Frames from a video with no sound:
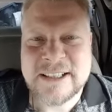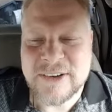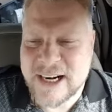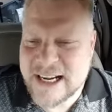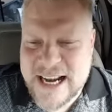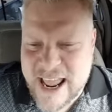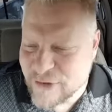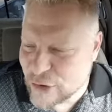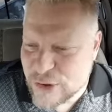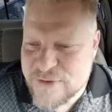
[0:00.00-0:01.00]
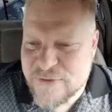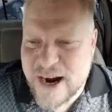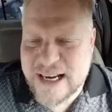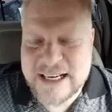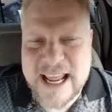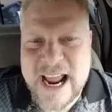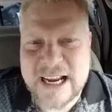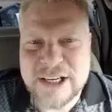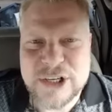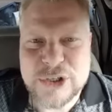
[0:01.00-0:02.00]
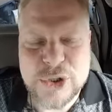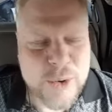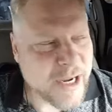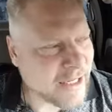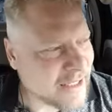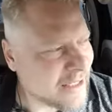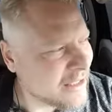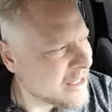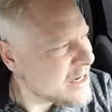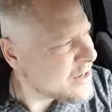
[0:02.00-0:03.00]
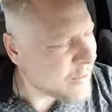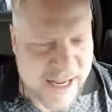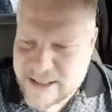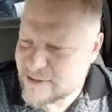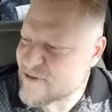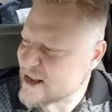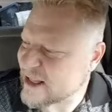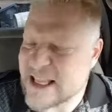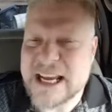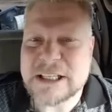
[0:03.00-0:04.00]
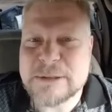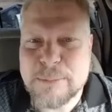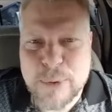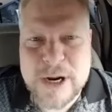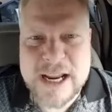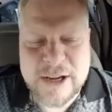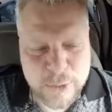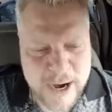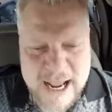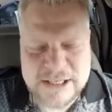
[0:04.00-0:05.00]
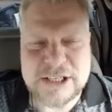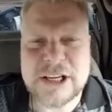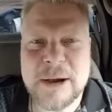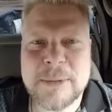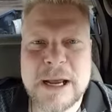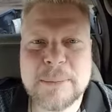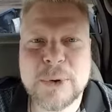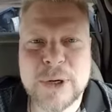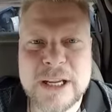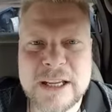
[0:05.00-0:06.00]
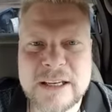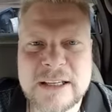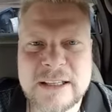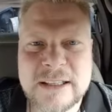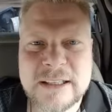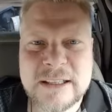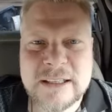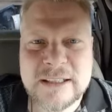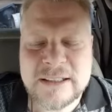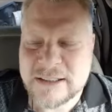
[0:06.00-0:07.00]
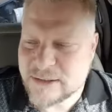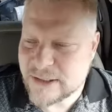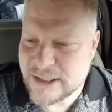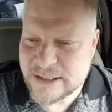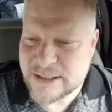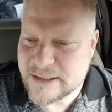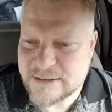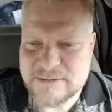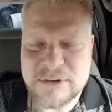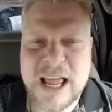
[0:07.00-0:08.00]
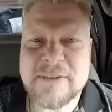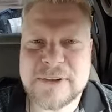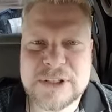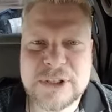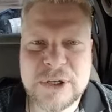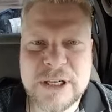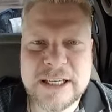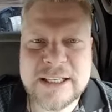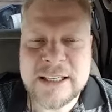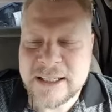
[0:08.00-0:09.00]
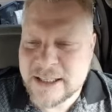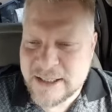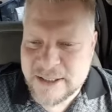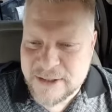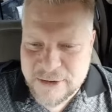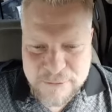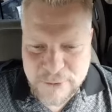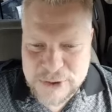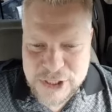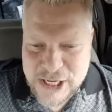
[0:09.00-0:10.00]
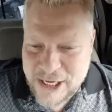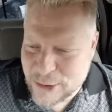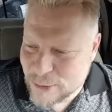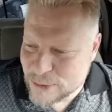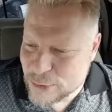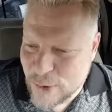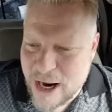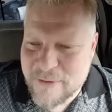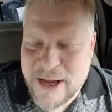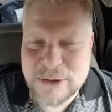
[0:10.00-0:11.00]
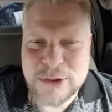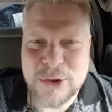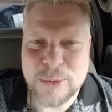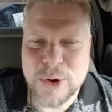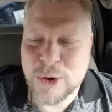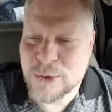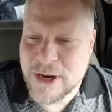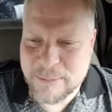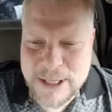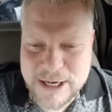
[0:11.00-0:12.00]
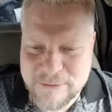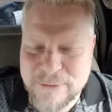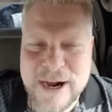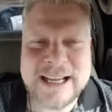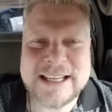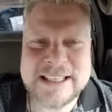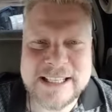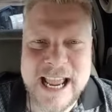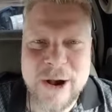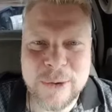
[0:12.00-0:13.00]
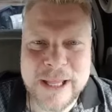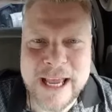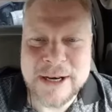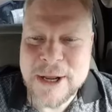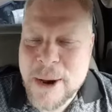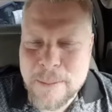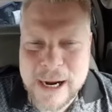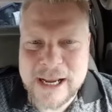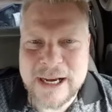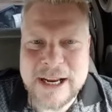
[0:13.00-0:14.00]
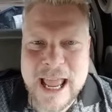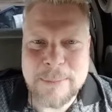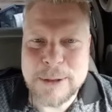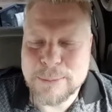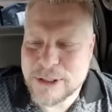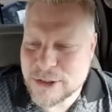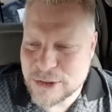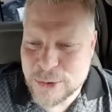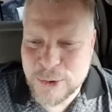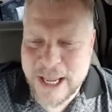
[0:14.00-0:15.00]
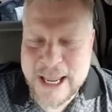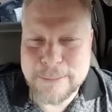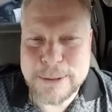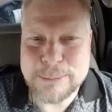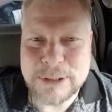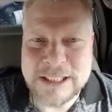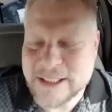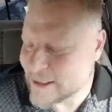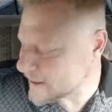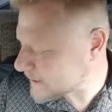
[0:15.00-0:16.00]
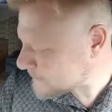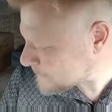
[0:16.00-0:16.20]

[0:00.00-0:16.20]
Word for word: Right? I'm going to have a good fucking day. I'm going to enjoy it. Right? It's feeling like spring. Grass is coming up green. Right? Life is good. The first thing I do is drive out to the road and I'm getting fucking scowled at by unhappy bitches who can't be pleased.